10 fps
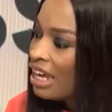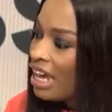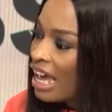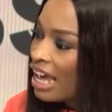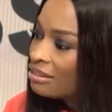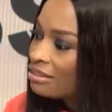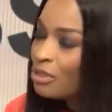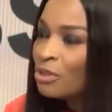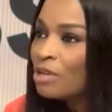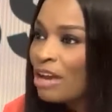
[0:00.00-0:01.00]
And,
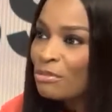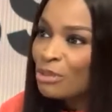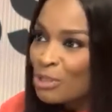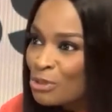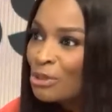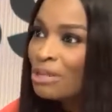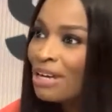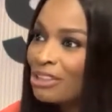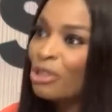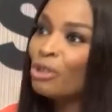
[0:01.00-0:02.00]
everybody's talking
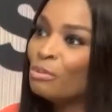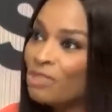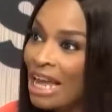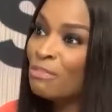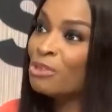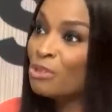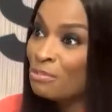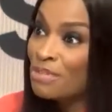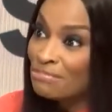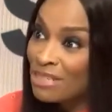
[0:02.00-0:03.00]
about the global capital
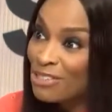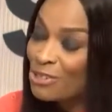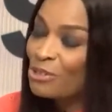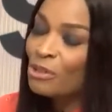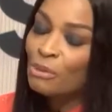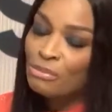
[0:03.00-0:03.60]
commitments to the global